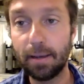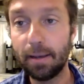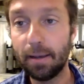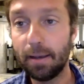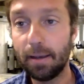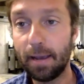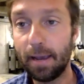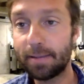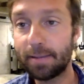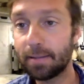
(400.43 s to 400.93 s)

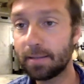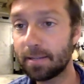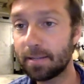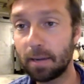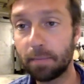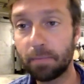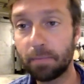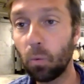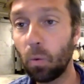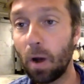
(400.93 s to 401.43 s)
It's a
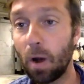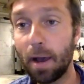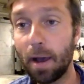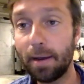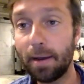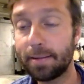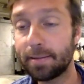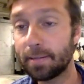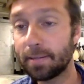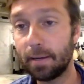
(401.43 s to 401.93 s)
summer wine.
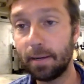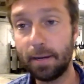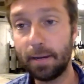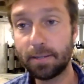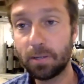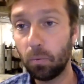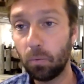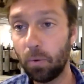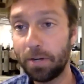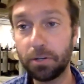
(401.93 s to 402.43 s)
It's
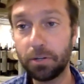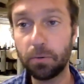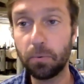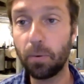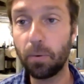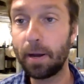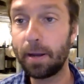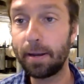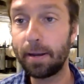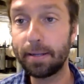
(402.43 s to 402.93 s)
a winter
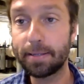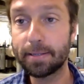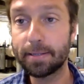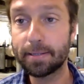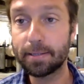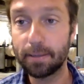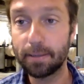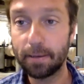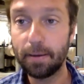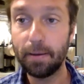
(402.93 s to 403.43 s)
wine.
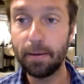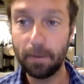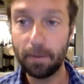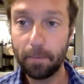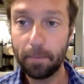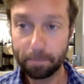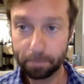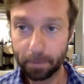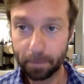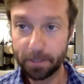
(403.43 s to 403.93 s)
It's
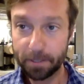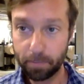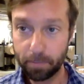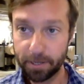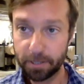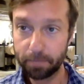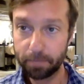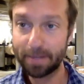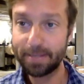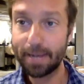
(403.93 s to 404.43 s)
pretty
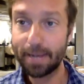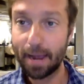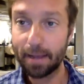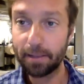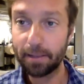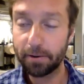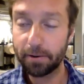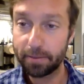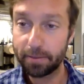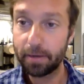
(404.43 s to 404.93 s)

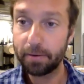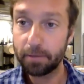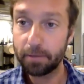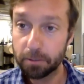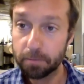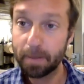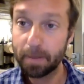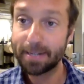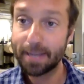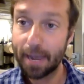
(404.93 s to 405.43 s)
spectacular
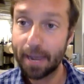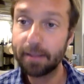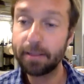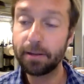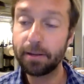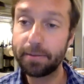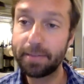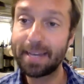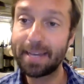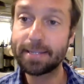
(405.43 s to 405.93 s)

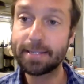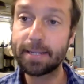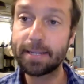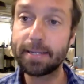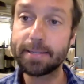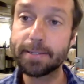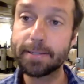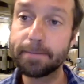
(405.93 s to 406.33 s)
in that sense.